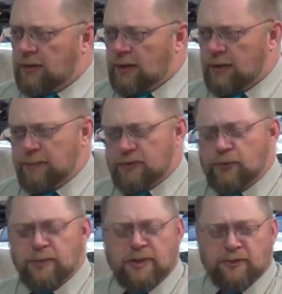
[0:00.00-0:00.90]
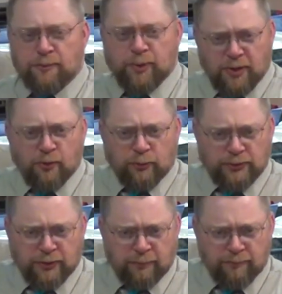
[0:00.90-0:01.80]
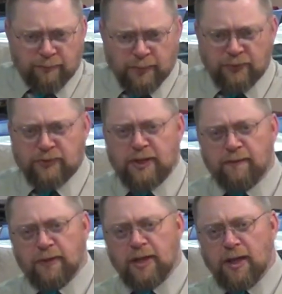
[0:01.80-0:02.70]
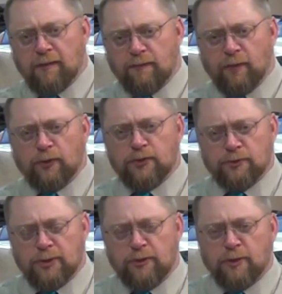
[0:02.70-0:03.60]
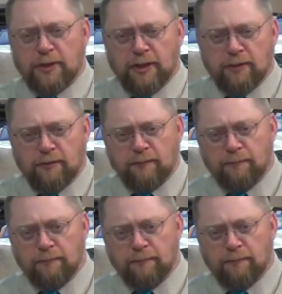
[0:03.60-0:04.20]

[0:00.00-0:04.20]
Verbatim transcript: I'm assuming that's a pretty old term. Brother Steve, did they have fullers when you were a kid?